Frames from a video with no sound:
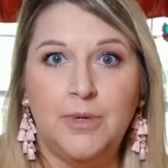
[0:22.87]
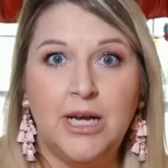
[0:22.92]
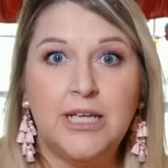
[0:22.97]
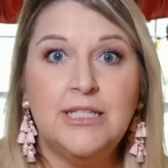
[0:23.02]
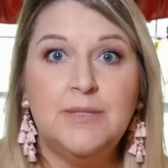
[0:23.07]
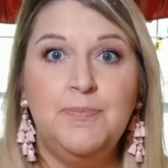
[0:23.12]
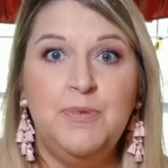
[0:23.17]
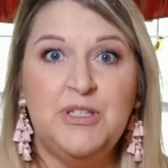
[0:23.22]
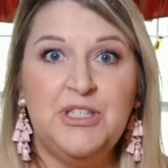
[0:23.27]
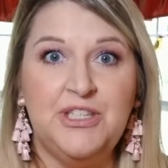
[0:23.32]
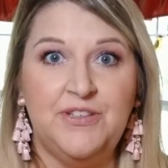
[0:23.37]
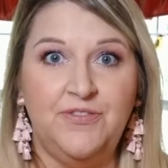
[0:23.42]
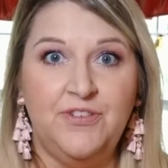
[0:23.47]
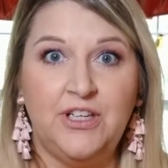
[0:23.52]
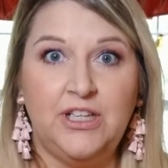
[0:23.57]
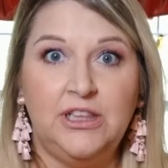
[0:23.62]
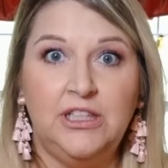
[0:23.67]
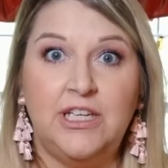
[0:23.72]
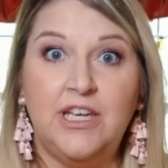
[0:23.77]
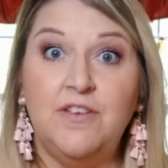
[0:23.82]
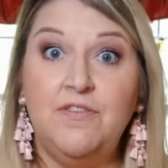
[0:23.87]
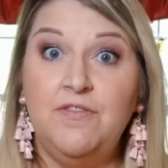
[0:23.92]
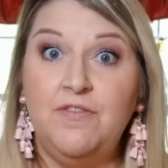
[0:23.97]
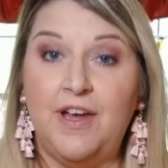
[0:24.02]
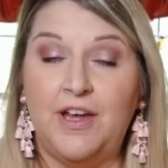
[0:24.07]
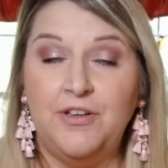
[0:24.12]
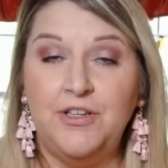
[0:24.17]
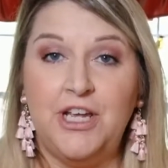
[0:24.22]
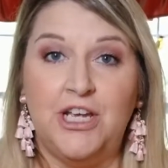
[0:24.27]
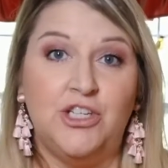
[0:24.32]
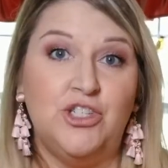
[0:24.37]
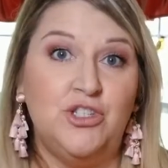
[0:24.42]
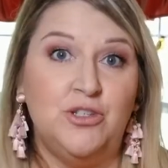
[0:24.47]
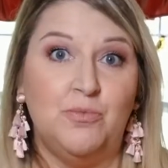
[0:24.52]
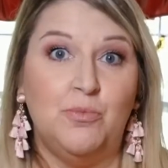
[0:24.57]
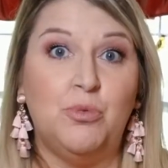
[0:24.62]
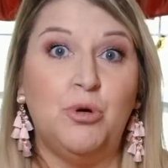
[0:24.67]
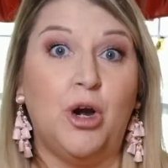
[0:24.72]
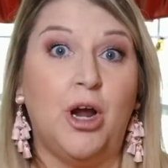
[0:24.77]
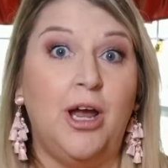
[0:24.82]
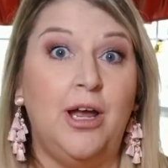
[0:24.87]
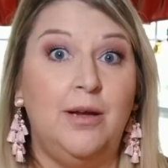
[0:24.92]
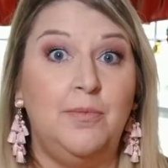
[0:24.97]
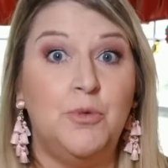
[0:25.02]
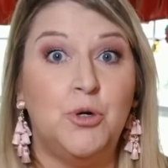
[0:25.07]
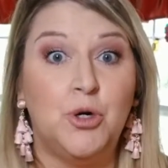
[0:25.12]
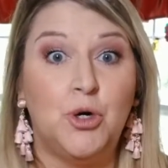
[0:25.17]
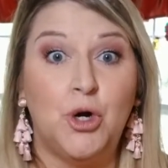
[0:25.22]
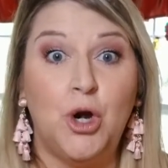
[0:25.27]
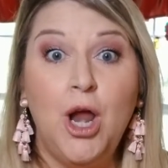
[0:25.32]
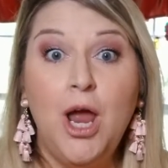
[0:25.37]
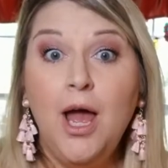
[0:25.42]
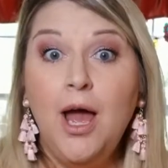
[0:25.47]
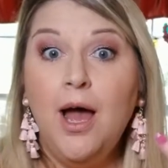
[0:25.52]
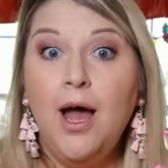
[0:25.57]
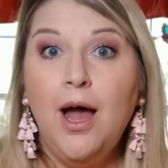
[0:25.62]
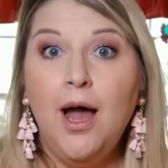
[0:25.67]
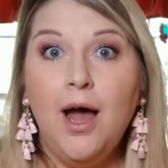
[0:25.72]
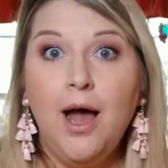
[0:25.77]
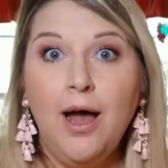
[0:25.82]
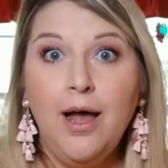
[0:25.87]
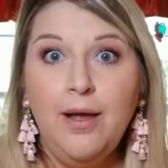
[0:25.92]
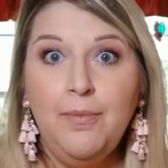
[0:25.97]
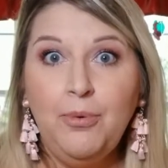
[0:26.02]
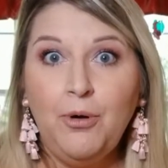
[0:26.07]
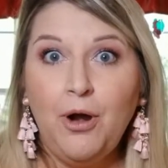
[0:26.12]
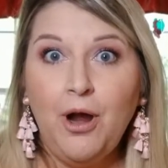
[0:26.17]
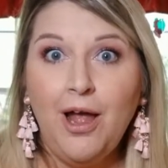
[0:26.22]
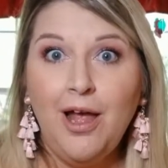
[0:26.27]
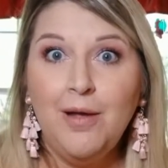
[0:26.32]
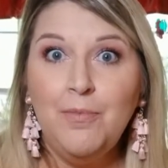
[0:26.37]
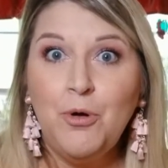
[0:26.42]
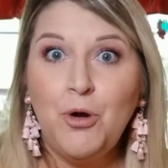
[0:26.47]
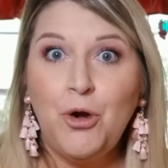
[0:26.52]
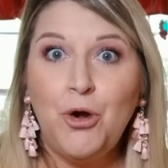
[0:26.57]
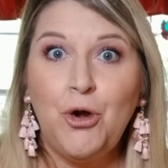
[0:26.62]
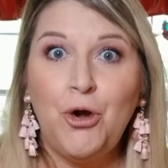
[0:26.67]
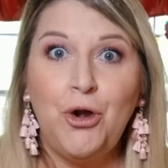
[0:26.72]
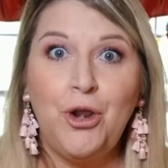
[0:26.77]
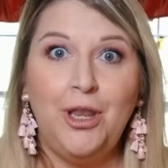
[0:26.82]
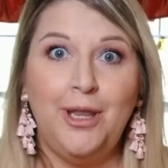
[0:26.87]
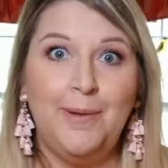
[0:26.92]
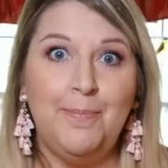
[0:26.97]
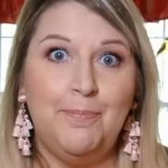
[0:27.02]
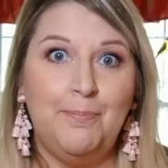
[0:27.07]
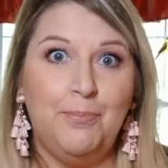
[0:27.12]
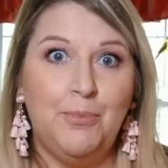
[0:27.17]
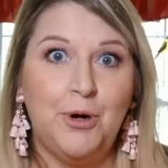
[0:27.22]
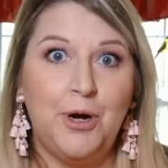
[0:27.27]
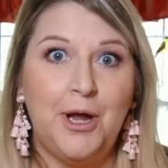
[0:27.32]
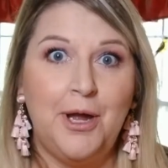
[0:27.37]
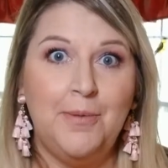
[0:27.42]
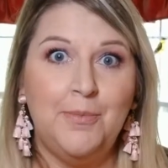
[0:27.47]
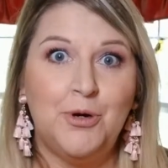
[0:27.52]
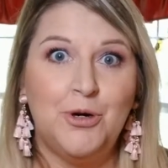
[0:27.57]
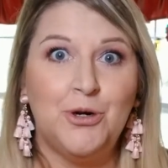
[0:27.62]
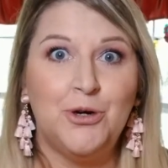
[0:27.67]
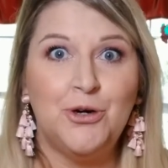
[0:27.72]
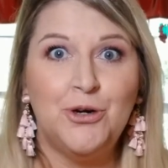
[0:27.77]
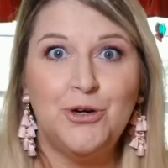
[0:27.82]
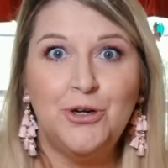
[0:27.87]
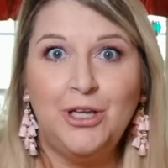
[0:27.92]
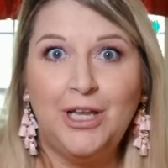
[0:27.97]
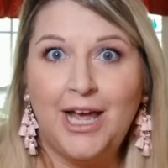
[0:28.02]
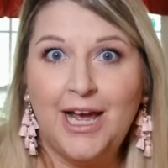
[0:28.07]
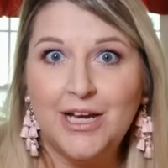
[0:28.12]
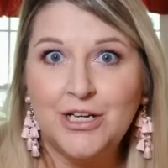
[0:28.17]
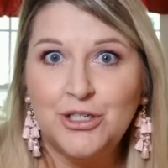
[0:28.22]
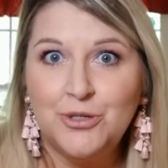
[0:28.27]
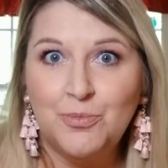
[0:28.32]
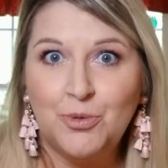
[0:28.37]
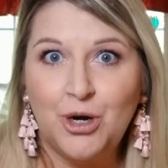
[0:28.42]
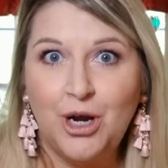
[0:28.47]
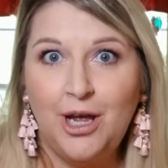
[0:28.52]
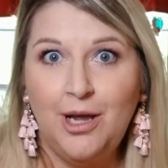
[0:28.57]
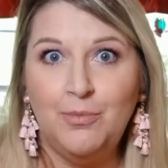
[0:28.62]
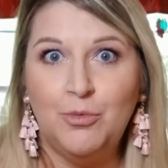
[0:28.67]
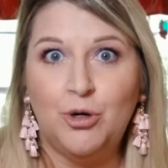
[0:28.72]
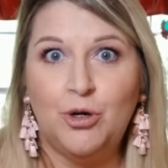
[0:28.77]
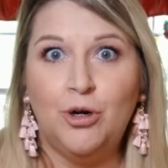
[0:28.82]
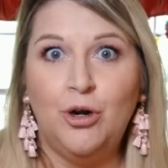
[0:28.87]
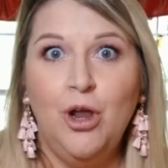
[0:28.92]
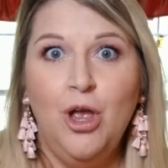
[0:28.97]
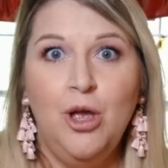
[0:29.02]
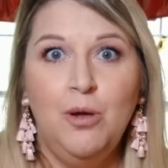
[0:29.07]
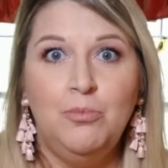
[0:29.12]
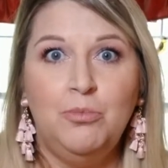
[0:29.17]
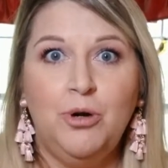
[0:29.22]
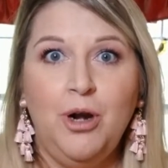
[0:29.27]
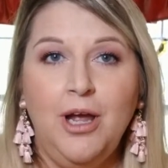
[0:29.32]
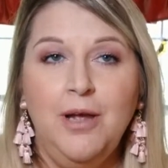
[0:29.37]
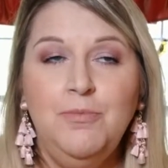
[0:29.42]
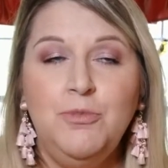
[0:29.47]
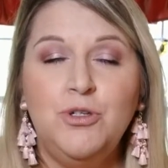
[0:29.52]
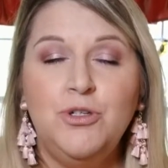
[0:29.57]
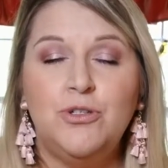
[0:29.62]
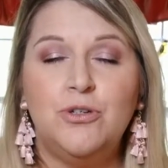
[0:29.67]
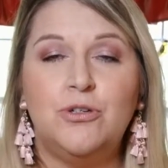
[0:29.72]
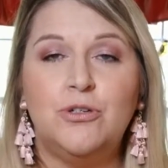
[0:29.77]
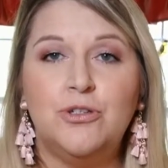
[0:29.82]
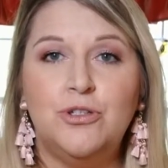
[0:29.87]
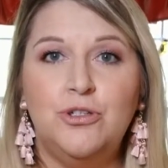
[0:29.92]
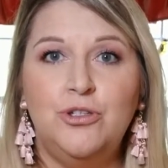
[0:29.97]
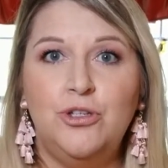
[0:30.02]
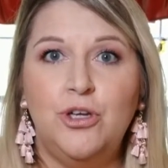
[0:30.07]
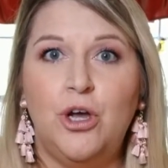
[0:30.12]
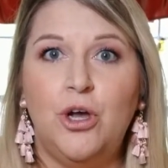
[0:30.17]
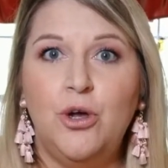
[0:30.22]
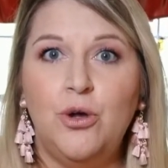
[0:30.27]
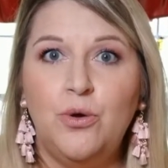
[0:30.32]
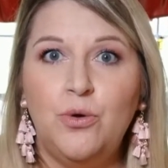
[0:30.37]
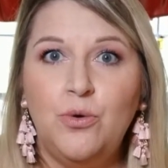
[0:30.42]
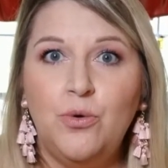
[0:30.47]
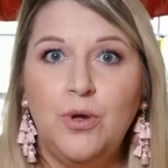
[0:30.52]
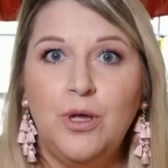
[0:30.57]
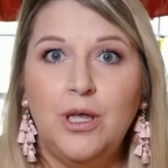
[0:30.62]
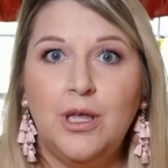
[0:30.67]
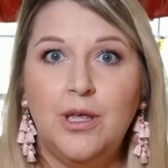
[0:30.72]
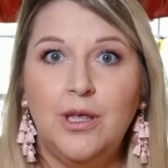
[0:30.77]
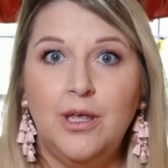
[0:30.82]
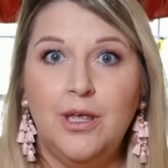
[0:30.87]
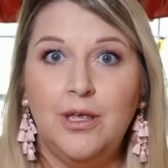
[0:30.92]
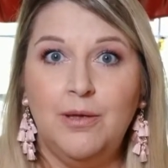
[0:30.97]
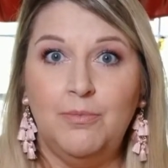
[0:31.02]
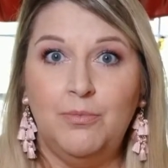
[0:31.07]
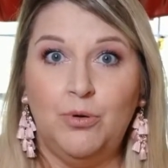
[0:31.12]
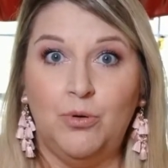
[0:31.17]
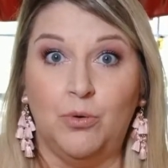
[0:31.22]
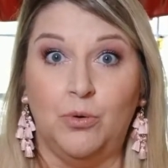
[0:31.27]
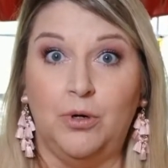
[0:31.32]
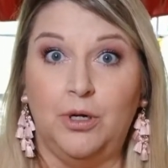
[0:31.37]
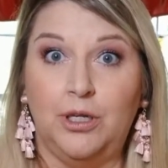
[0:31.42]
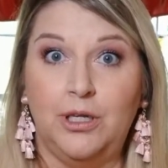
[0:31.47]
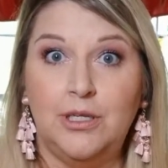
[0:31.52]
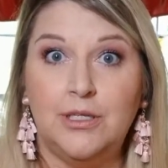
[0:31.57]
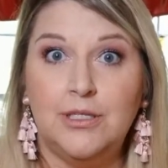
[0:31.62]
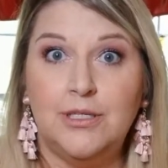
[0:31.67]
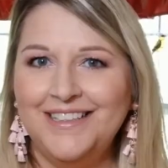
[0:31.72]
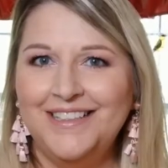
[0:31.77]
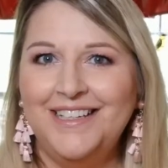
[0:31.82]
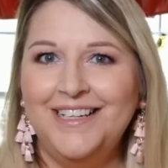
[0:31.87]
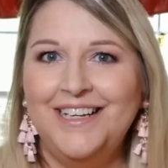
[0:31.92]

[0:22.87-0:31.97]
specifically foundation primer, eye primer, lip primer, lash primer. Primers are so important.